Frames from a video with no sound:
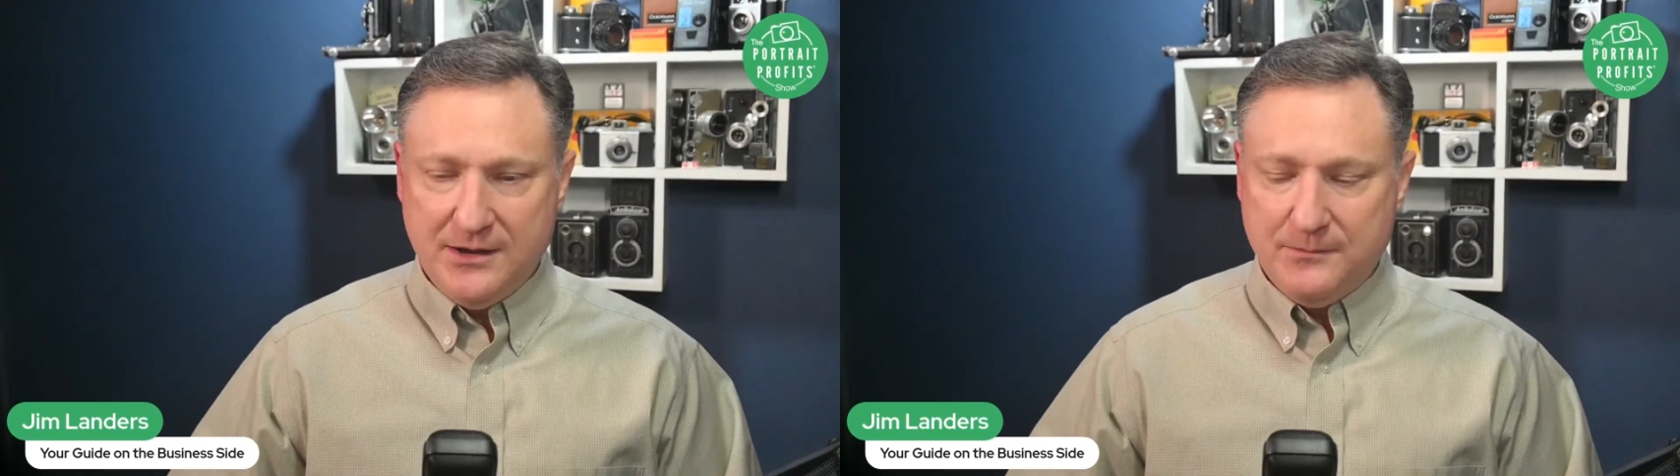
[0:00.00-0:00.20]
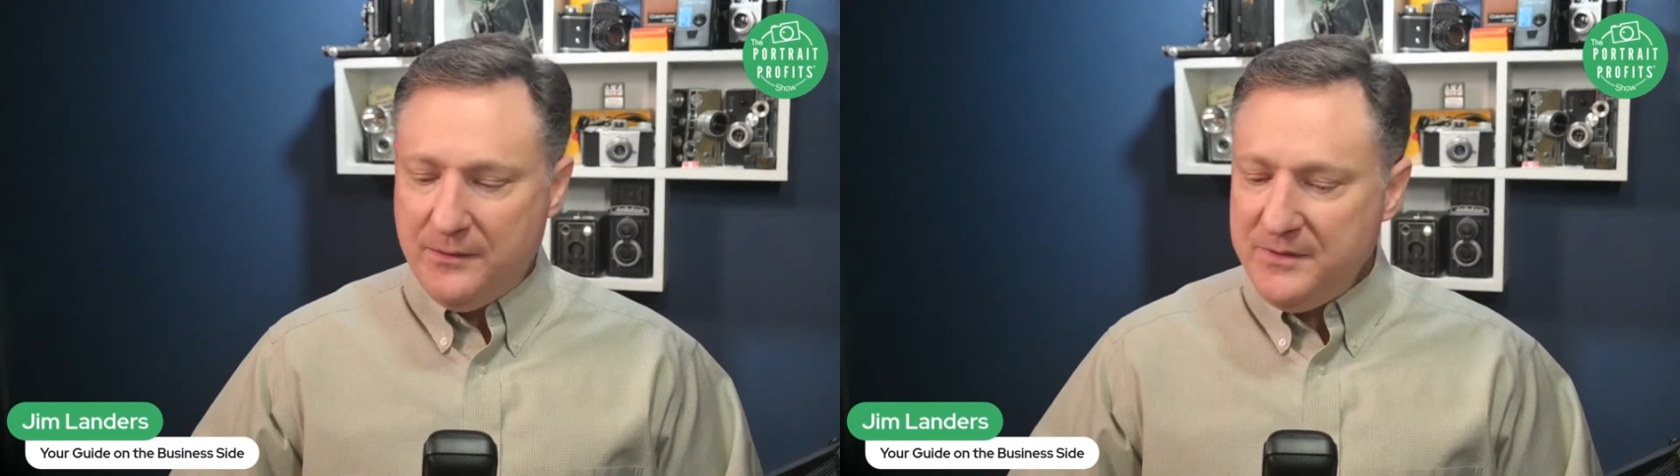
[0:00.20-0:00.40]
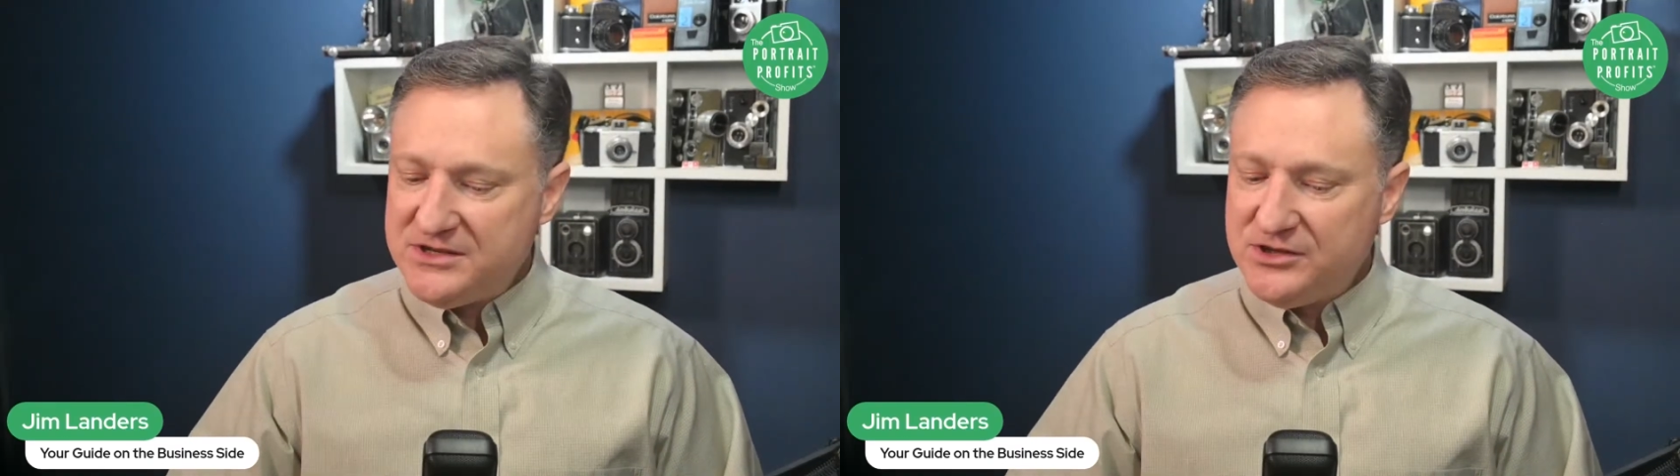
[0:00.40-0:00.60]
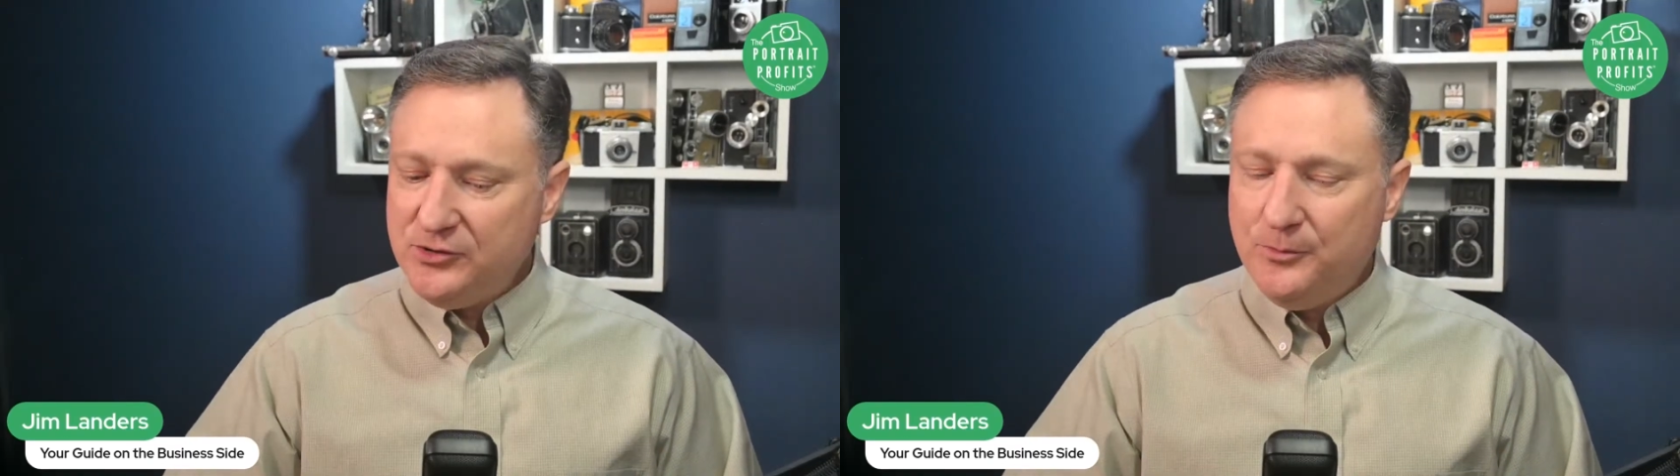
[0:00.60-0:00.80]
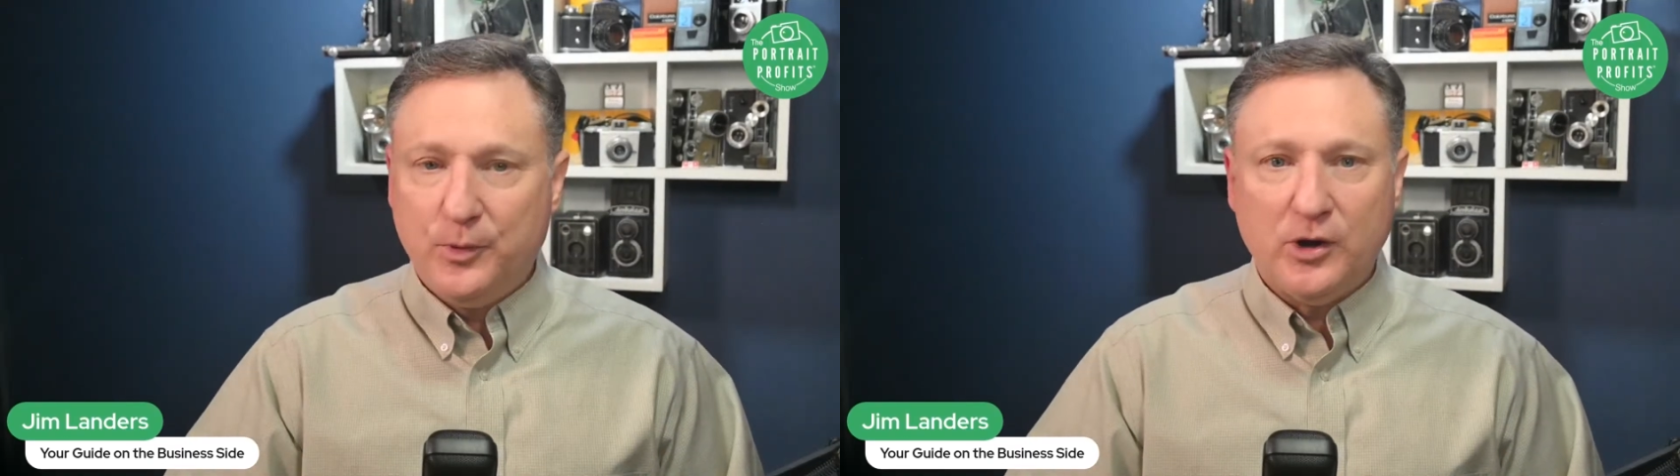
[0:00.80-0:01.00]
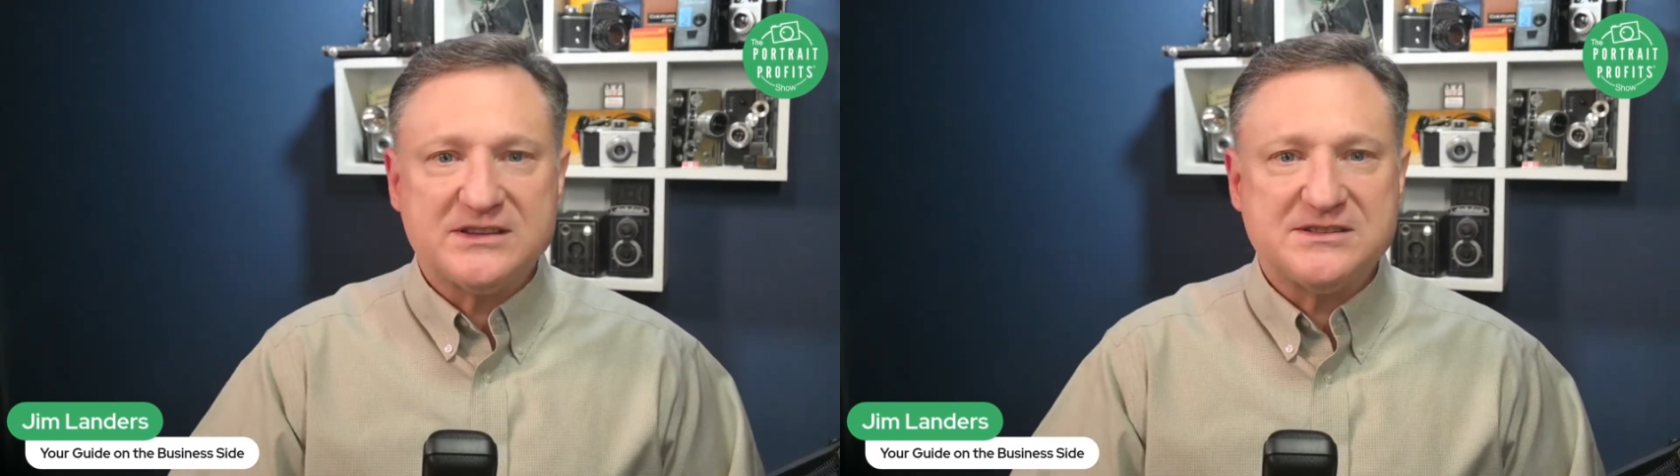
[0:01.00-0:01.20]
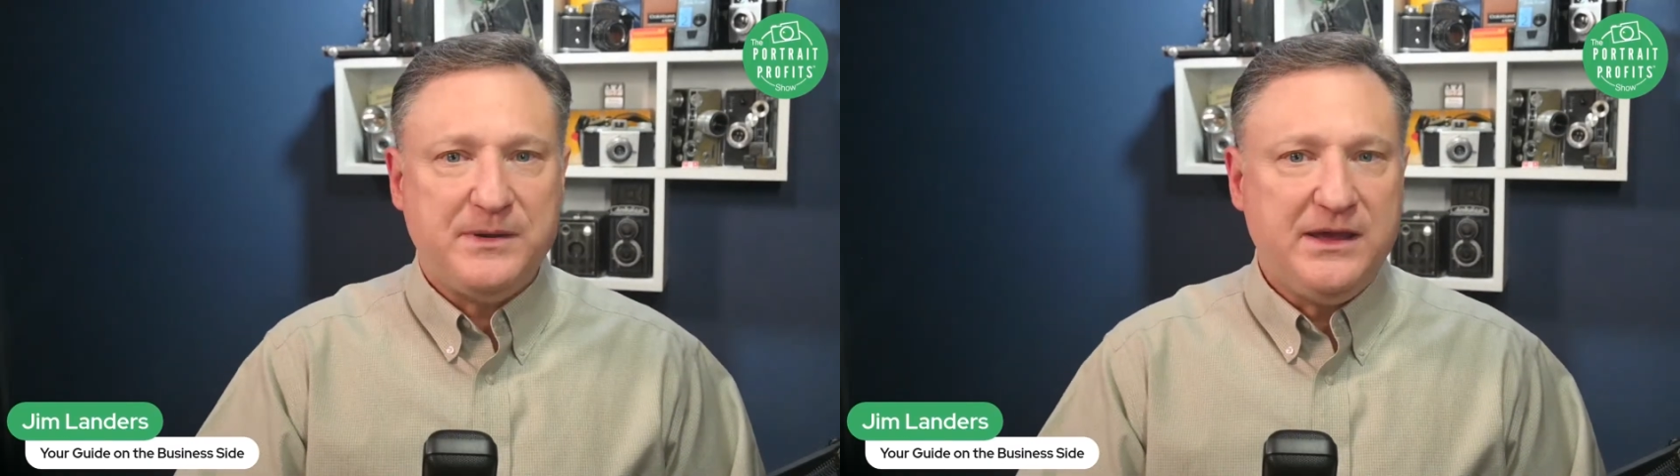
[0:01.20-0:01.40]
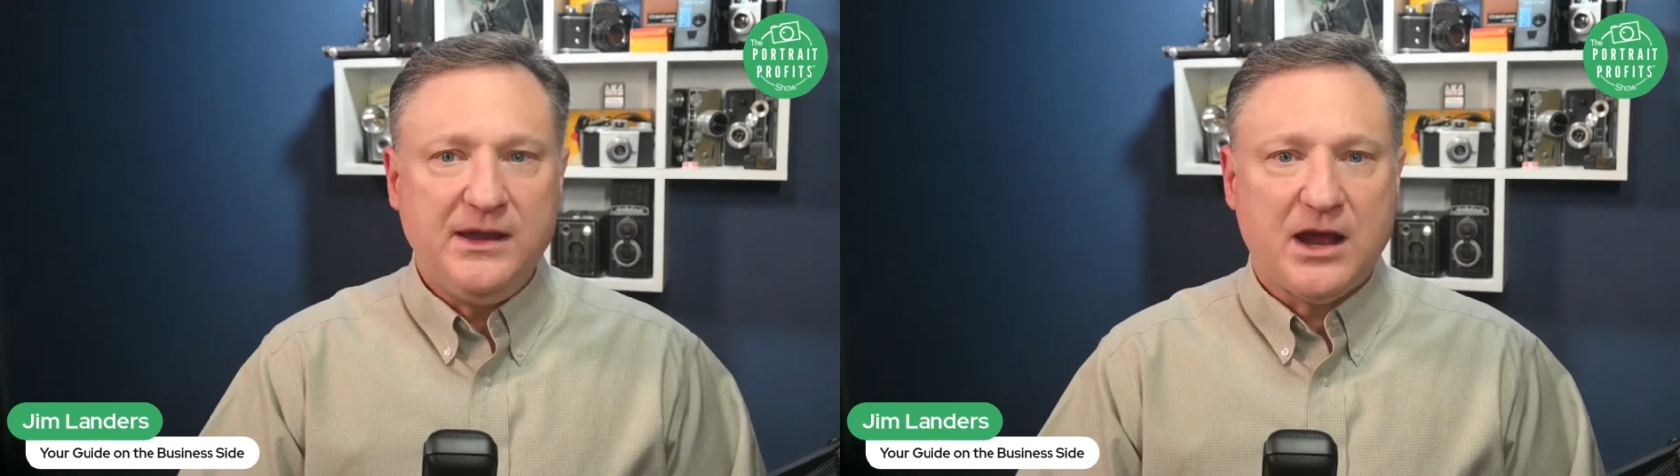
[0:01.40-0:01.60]
maybe to book a
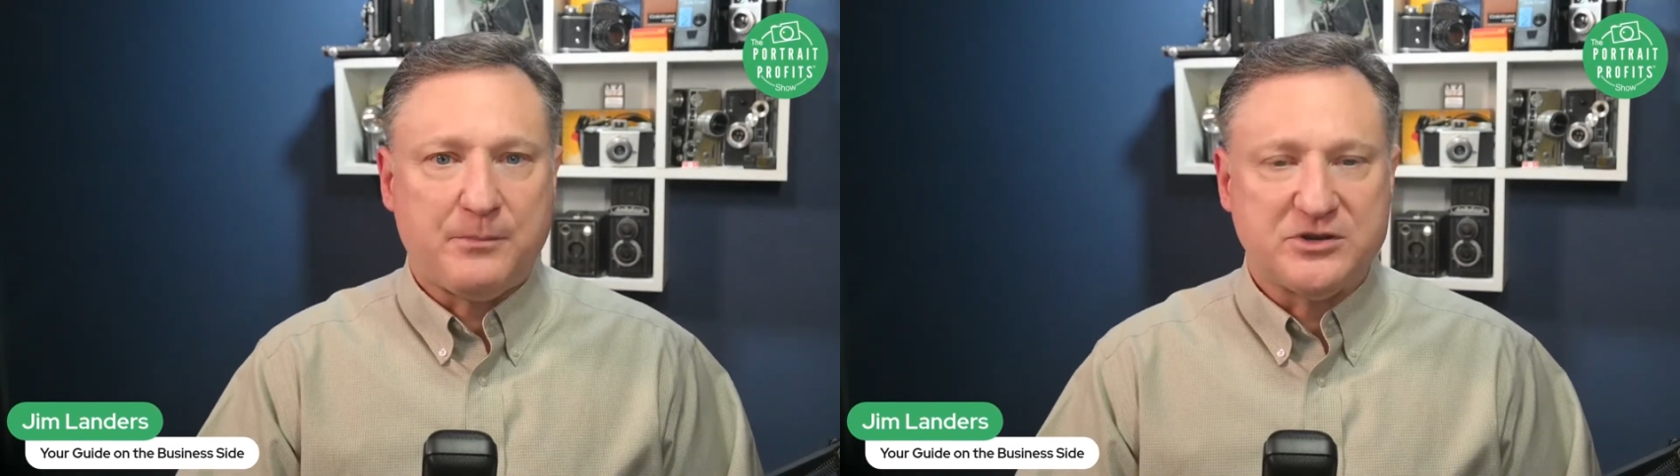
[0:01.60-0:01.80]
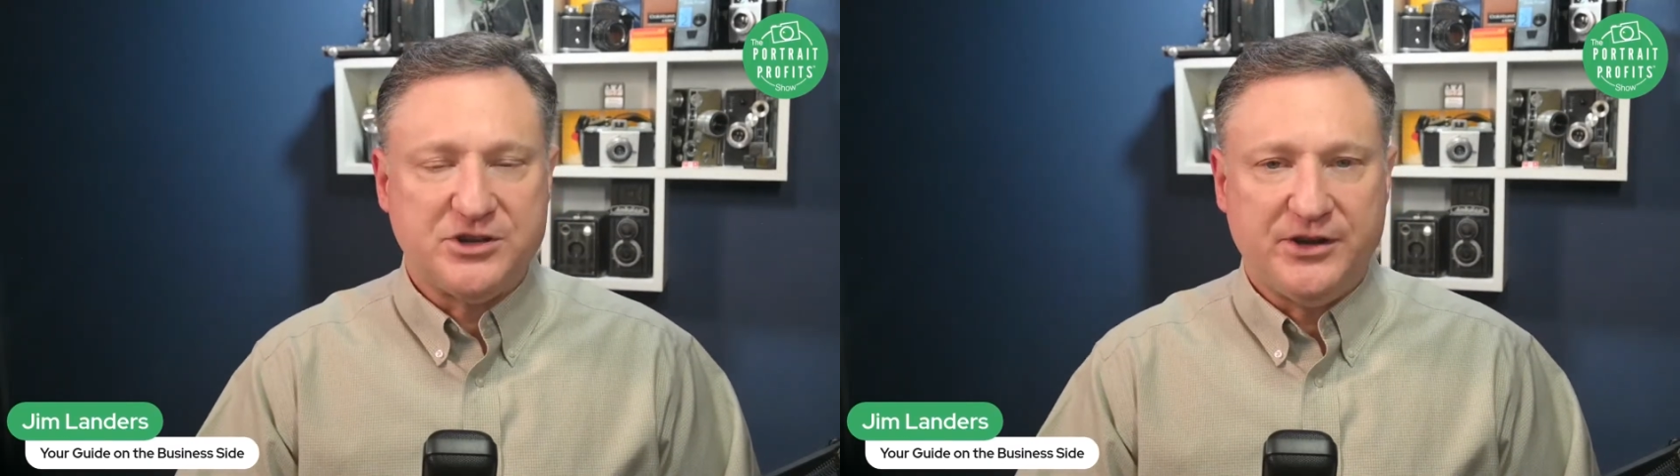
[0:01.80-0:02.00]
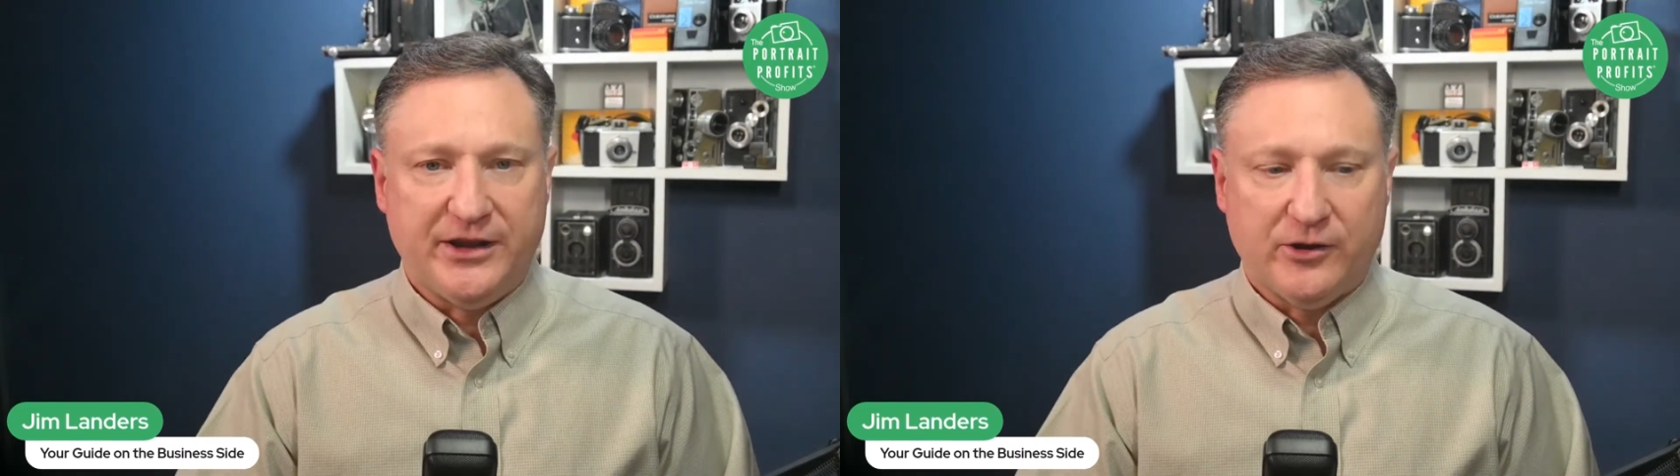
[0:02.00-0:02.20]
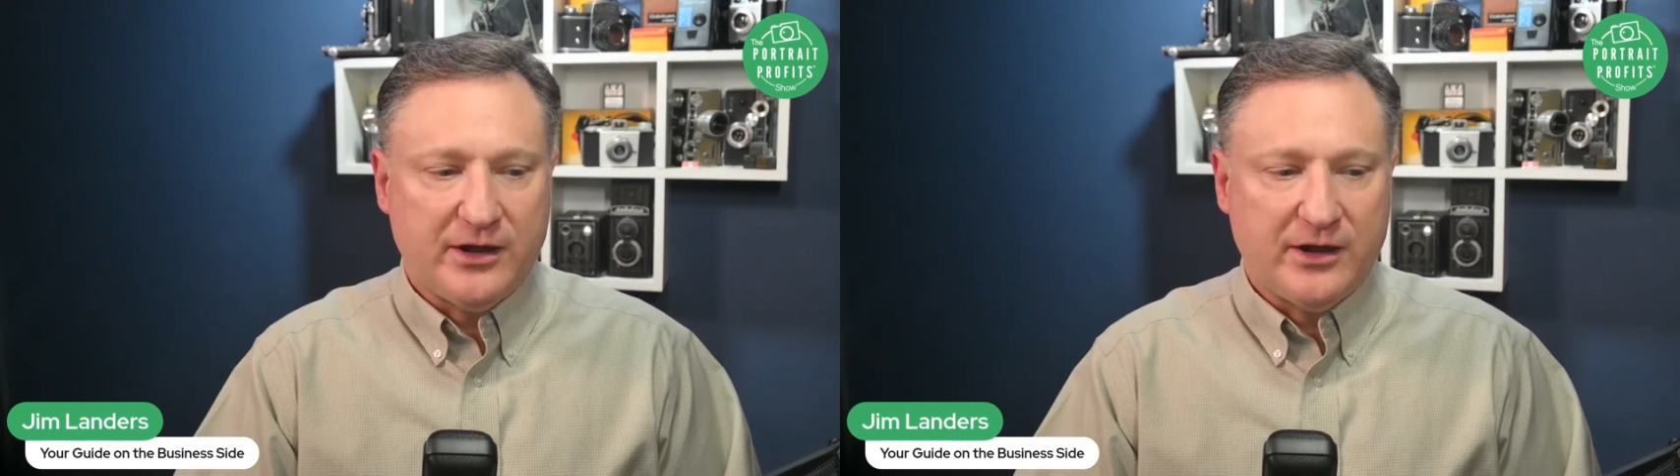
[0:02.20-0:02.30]
speaking opportunity or